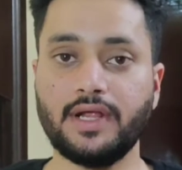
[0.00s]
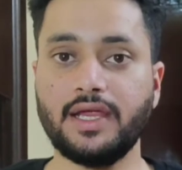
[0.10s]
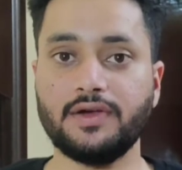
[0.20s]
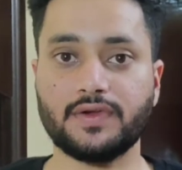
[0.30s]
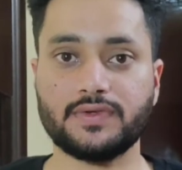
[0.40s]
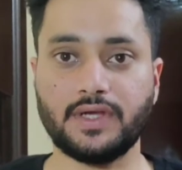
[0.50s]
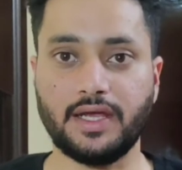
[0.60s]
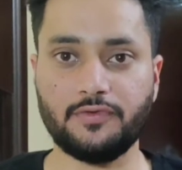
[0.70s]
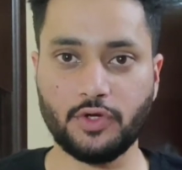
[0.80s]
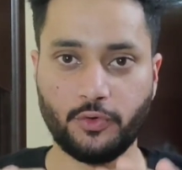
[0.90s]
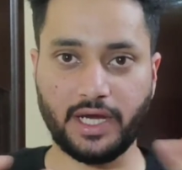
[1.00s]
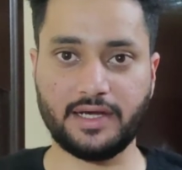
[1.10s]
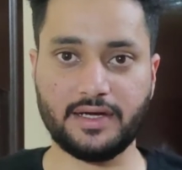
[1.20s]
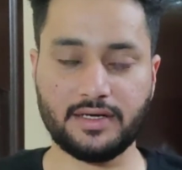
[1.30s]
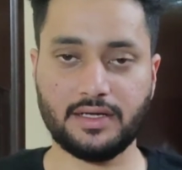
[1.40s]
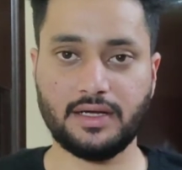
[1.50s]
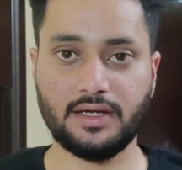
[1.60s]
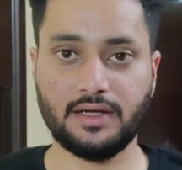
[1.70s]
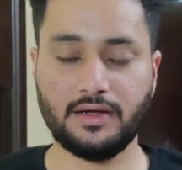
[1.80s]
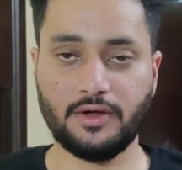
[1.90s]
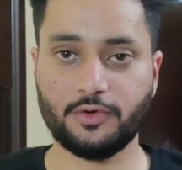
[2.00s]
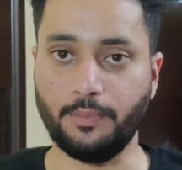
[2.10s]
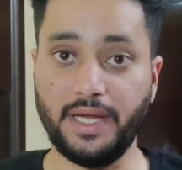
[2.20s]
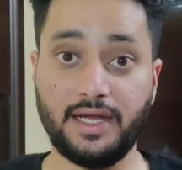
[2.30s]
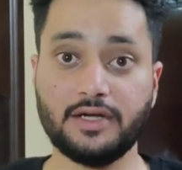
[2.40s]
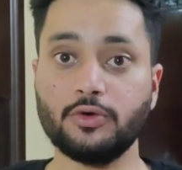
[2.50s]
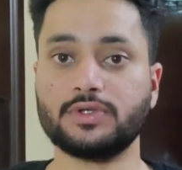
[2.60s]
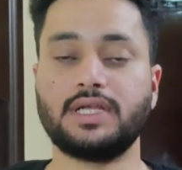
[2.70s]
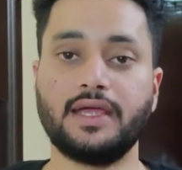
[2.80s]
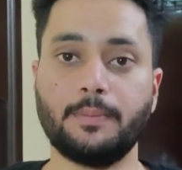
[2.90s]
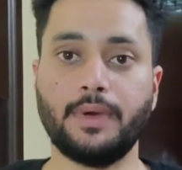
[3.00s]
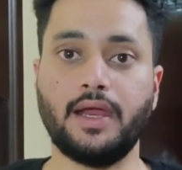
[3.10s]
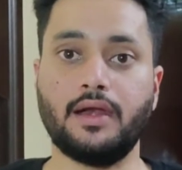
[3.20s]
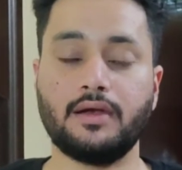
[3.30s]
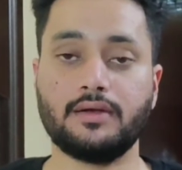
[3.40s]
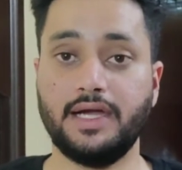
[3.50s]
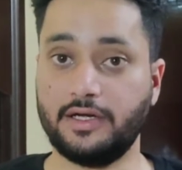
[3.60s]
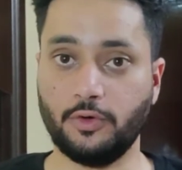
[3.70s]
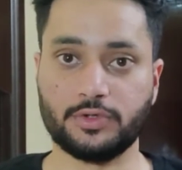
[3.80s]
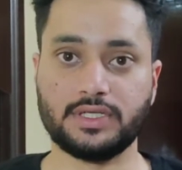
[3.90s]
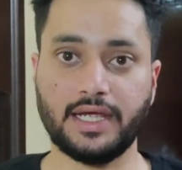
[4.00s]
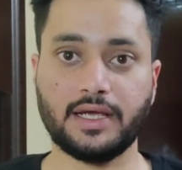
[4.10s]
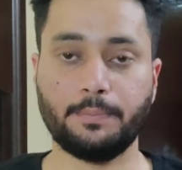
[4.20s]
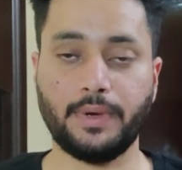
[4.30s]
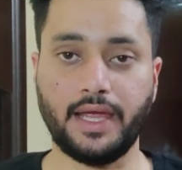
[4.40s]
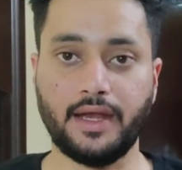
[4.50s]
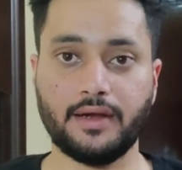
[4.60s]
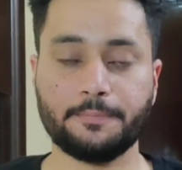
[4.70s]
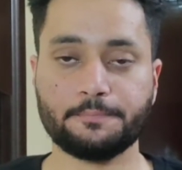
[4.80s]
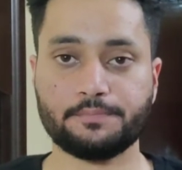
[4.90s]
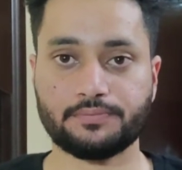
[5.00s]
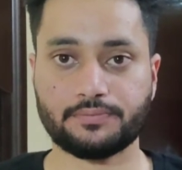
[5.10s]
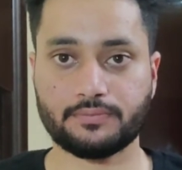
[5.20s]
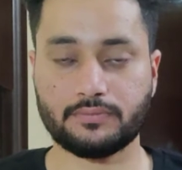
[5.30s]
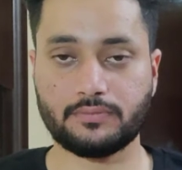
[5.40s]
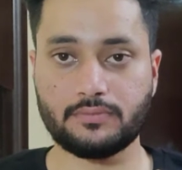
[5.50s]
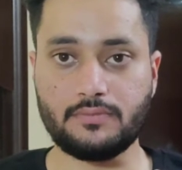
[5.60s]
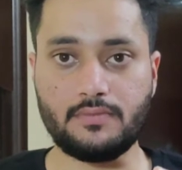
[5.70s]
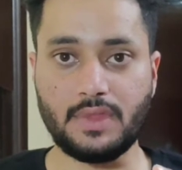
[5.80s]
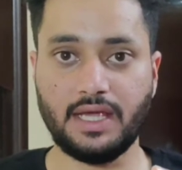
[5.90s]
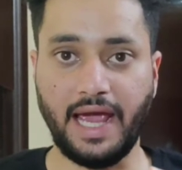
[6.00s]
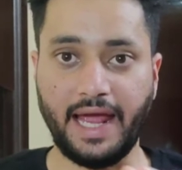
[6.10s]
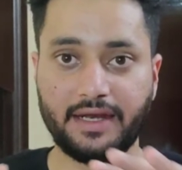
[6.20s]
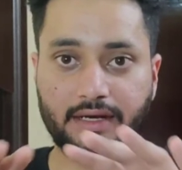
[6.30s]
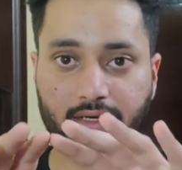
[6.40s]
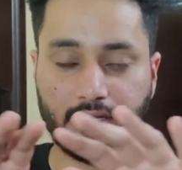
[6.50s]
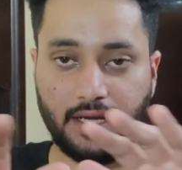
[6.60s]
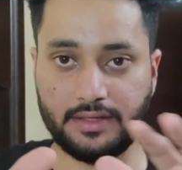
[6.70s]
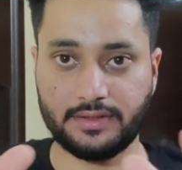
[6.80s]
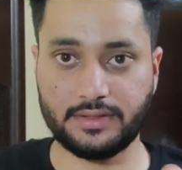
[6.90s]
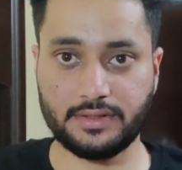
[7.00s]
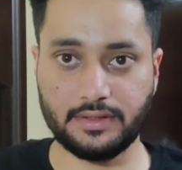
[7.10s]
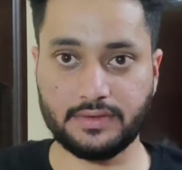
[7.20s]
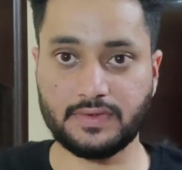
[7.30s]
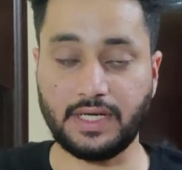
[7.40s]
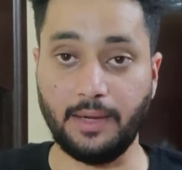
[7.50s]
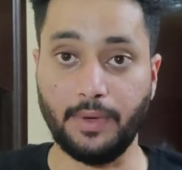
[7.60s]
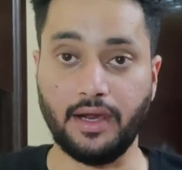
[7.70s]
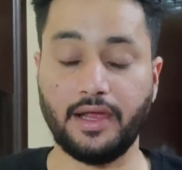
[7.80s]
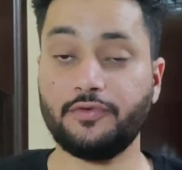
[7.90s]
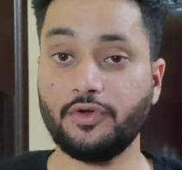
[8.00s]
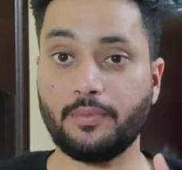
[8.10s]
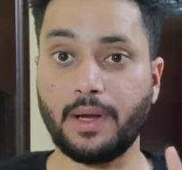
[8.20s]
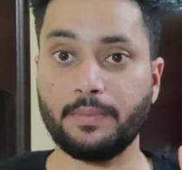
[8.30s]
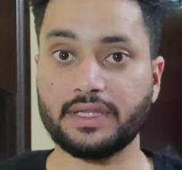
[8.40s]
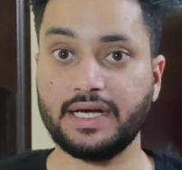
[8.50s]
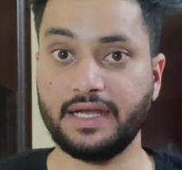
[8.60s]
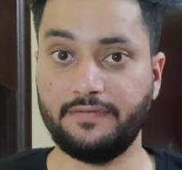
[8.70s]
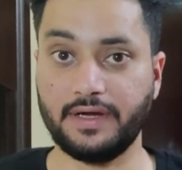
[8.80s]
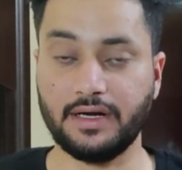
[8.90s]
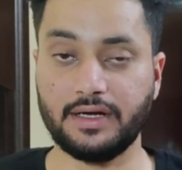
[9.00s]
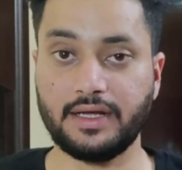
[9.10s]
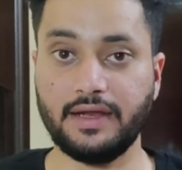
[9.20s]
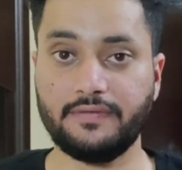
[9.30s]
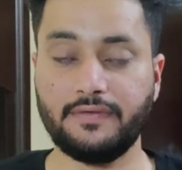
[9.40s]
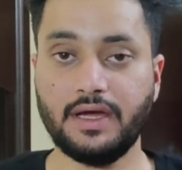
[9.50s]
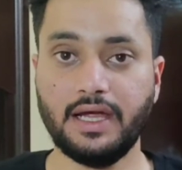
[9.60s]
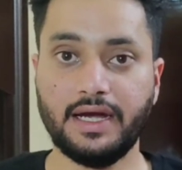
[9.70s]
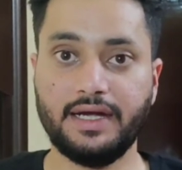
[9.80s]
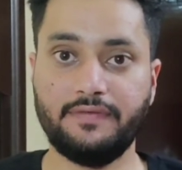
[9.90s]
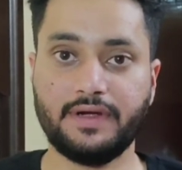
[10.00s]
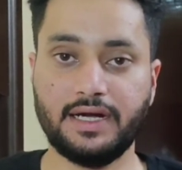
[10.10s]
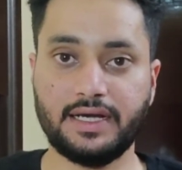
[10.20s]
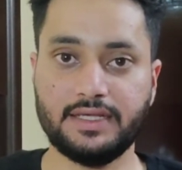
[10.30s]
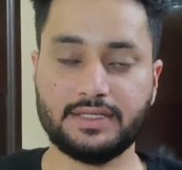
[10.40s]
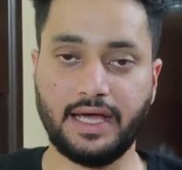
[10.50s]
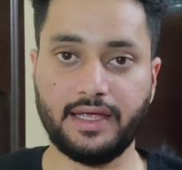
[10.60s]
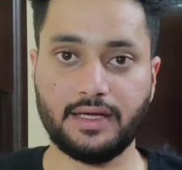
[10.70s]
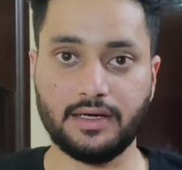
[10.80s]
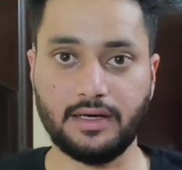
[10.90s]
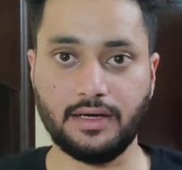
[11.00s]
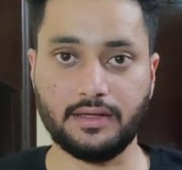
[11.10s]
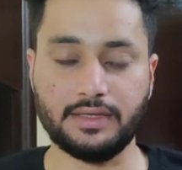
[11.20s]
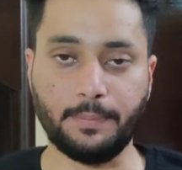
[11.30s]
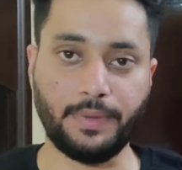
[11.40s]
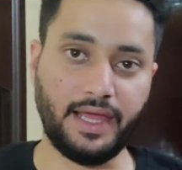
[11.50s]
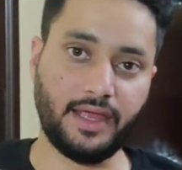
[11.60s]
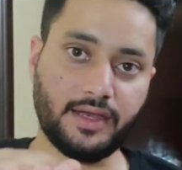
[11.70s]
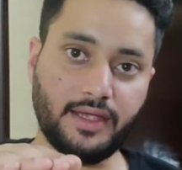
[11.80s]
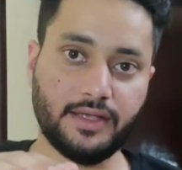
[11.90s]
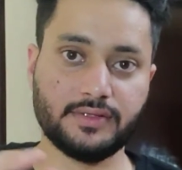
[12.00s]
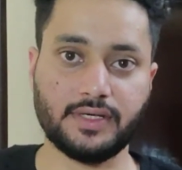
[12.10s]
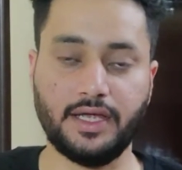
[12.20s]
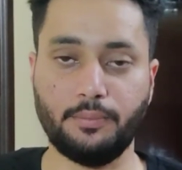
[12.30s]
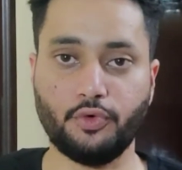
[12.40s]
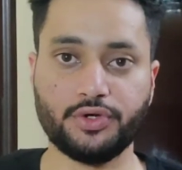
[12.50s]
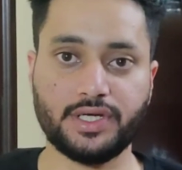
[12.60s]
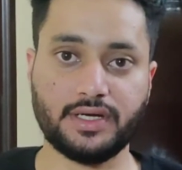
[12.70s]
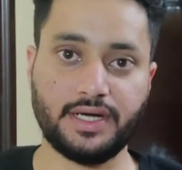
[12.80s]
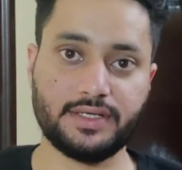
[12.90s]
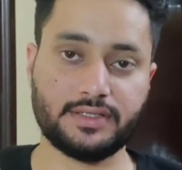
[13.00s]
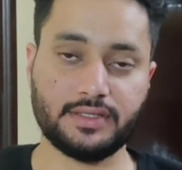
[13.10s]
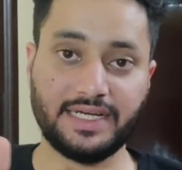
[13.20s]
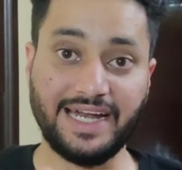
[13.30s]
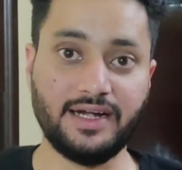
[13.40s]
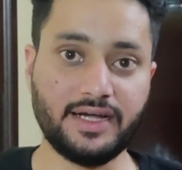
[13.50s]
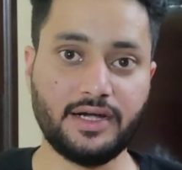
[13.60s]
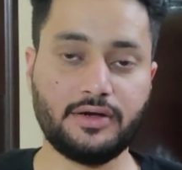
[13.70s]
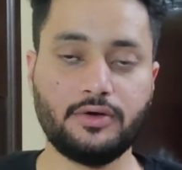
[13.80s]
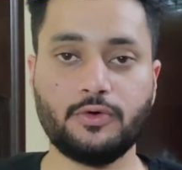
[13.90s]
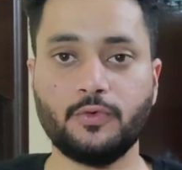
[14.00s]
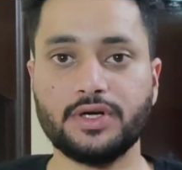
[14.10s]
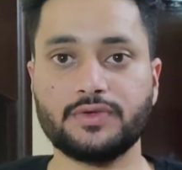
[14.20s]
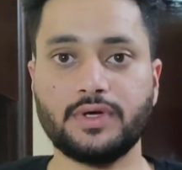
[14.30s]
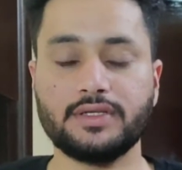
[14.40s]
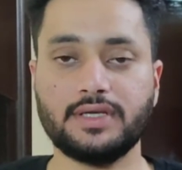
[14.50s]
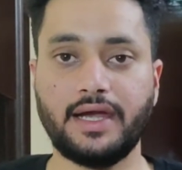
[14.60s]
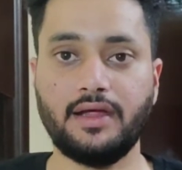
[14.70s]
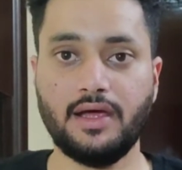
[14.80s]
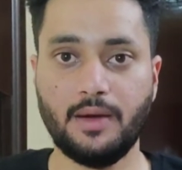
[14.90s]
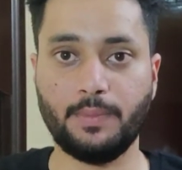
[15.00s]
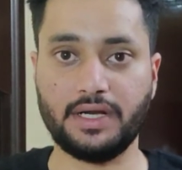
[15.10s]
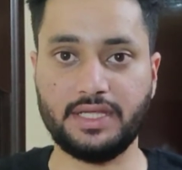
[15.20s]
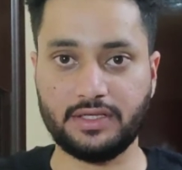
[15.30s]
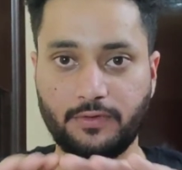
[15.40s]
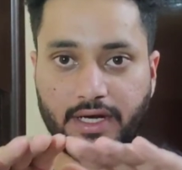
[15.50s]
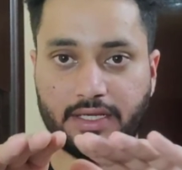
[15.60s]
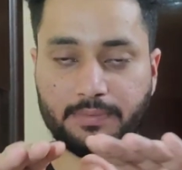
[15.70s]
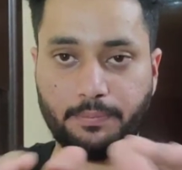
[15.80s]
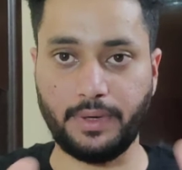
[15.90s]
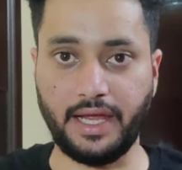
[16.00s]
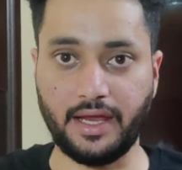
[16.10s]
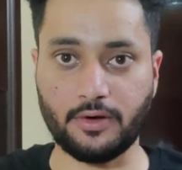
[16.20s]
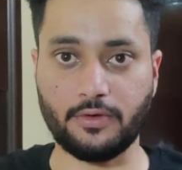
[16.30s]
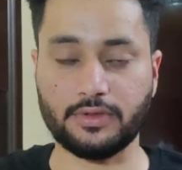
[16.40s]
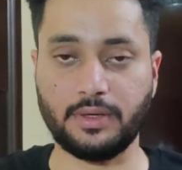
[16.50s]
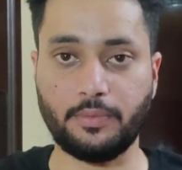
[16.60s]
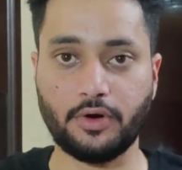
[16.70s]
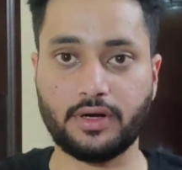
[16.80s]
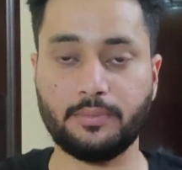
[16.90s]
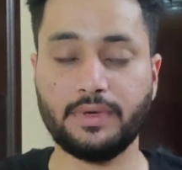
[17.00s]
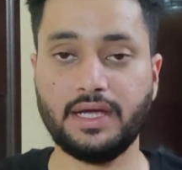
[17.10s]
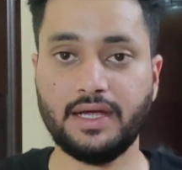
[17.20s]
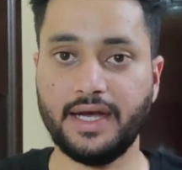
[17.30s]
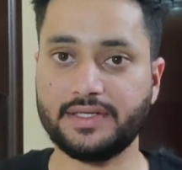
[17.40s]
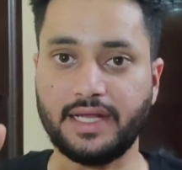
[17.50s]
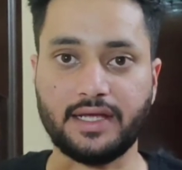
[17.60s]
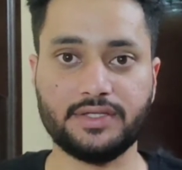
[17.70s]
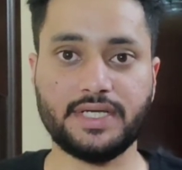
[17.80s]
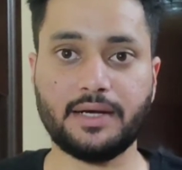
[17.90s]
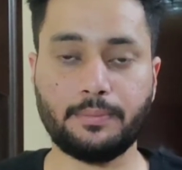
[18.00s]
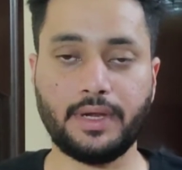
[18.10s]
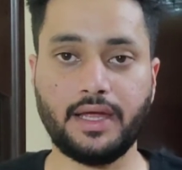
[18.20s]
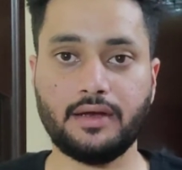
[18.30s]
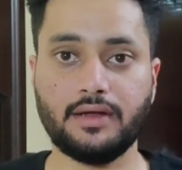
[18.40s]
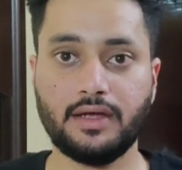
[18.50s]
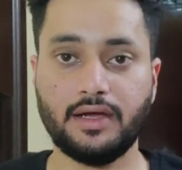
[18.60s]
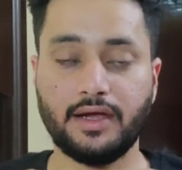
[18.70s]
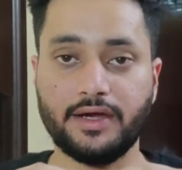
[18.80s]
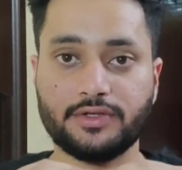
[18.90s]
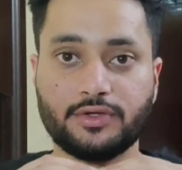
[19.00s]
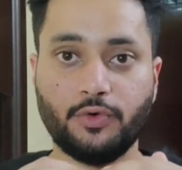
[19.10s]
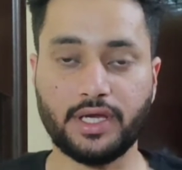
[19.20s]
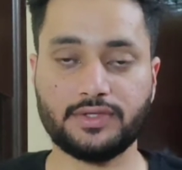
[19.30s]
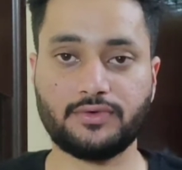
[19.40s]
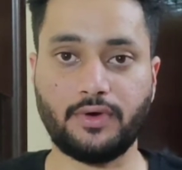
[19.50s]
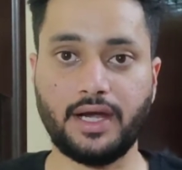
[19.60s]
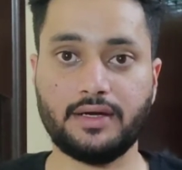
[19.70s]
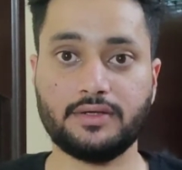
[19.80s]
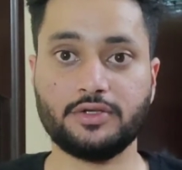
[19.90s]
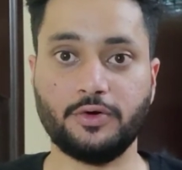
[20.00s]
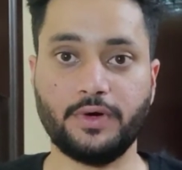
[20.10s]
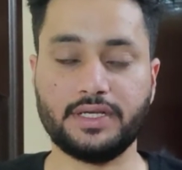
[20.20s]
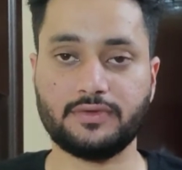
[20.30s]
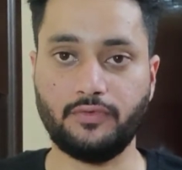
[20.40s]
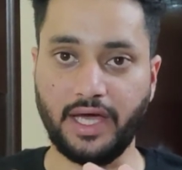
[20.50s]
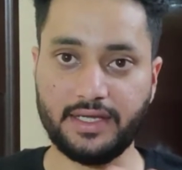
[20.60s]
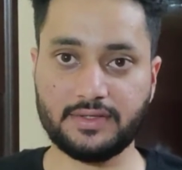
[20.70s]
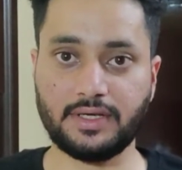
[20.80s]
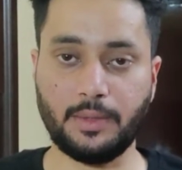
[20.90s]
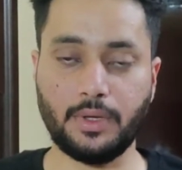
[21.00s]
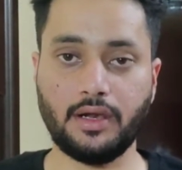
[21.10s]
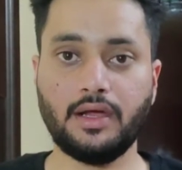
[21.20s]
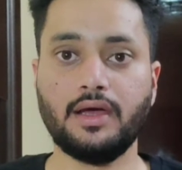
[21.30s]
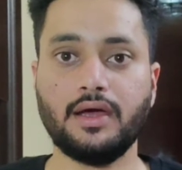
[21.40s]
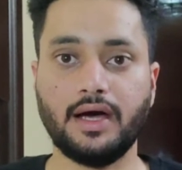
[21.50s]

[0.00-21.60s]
Really interesting. If you look at it, to me it looks like a plane. It looks like a plane and it's stable. If you remember the difficult glyph, difficult is like the plane is in motion, it's tilted towards one side, but this one is plane on the bottom. It's like a jet plane, it's going straight, so it's very stable.